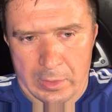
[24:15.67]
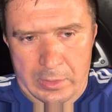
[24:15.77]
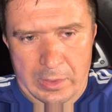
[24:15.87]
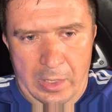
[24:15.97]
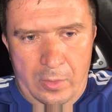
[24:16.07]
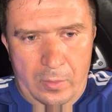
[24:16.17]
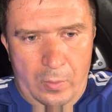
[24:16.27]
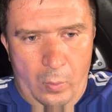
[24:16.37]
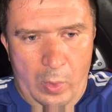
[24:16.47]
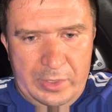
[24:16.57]
Now,
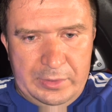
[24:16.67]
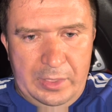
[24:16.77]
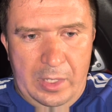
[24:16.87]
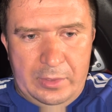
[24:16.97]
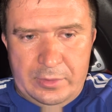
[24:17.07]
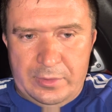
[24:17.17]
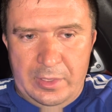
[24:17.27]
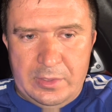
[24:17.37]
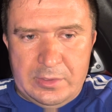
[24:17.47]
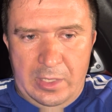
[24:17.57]
one of the other
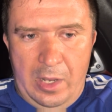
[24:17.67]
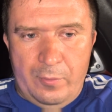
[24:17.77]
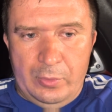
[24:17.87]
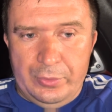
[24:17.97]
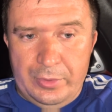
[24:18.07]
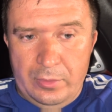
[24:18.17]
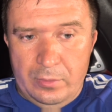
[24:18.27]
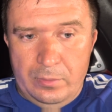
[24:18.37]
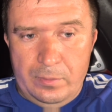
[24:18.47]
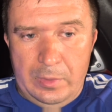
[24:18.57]
things that I will
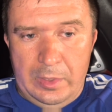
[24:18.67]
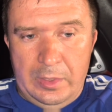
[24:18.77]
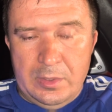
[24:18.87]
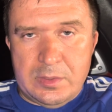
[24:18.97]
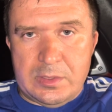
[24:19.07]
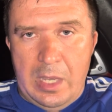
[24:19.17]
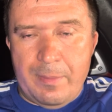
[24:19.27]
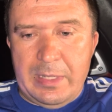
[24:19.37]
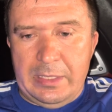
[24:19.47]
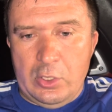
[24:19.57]
do is I'm
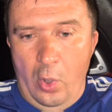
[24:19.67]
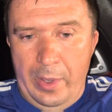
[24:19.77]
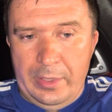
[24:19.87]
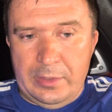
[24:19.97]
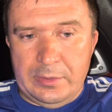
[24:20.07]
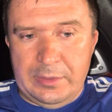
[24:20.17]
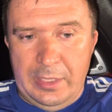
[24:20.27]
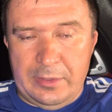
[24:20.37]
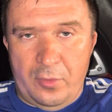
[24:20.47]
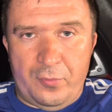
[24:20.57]
gonna go ahead and
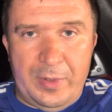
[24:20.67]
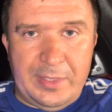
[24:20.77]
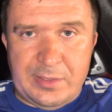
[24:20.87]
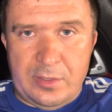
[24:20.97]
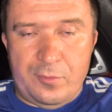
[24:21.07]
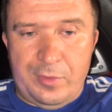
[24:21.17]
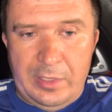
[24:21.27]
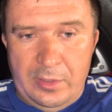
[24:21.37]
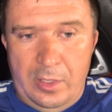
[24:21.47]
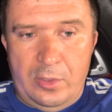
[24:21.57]
take the racing
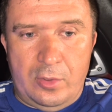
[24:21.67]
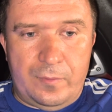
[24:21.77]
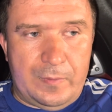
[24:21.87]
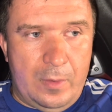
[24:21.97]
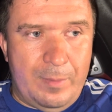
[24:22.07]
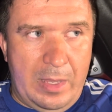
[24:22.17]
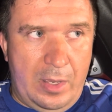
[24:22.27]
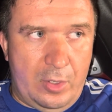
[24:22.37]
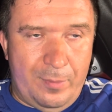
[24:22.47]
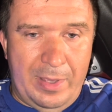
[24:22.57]
radiator from my
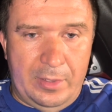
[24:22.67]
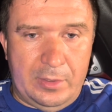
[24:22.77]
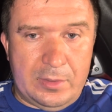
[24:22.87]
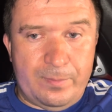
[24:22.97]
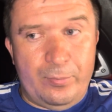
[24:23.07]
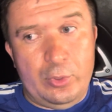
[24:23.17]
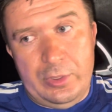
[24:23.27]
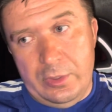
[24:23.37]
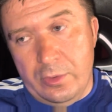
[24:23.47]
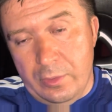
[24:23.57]
automatic, put it
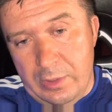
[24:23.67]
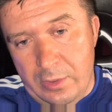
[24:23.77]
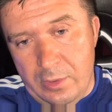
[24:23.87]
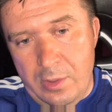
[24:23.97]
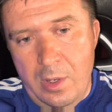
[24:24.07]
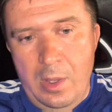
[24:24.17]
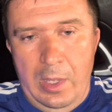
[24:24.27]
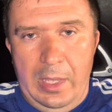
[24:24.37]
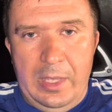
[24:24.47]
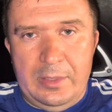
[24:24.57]
into here,
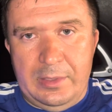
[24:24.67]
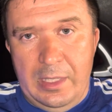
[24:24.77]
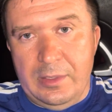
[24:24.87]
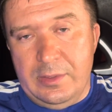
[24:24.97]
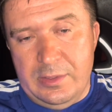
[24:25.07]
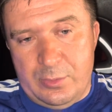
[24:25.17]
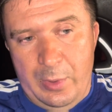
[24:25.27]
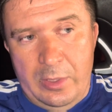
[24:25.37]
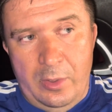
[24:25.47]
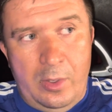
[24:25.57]
and take this
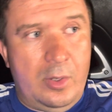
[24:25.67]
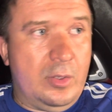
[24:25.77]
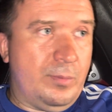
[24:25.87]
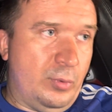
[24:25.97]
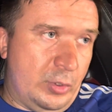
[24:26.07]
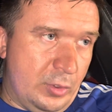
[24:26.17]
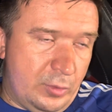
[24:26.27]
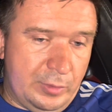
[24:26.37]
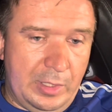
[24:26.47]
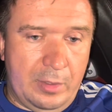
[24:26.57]
radiator and put it
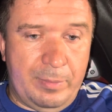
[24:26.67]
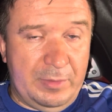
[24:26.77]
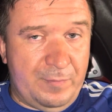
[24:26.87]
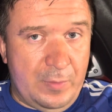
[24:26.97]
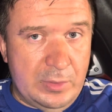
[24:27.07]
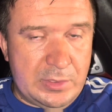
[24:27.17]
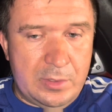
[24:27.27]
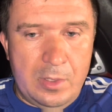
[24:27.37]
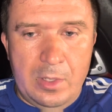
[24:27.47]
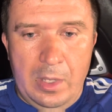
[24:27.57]
into there. But first,
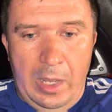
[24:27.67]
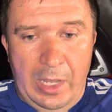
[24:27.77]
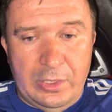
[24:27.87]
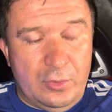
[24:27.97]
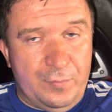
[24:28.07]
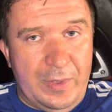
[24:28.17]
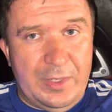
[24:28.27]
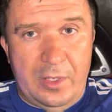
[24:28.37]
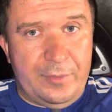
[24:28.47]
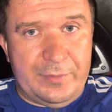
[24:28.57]
I need to find
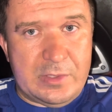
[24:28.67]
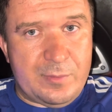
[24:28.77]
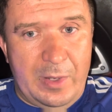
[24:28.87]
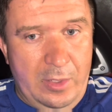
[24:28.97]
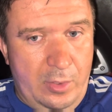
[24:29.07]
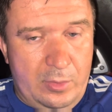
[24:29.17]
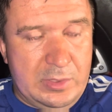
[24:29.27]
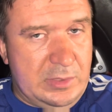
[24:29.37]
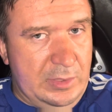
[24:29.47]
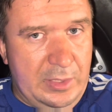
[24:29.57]
out if this radiator
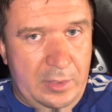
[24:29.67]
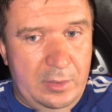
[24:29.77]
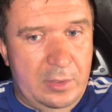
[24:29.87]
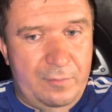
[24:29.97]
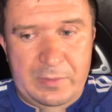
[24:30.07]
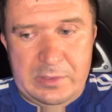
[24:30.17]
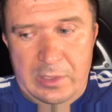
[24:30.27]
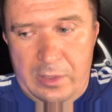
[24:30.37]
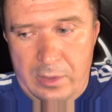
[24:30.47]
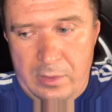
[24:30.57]
is leaking. If it's
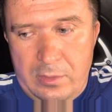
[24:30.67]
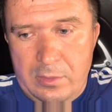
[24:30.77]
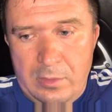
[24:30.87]
leaking,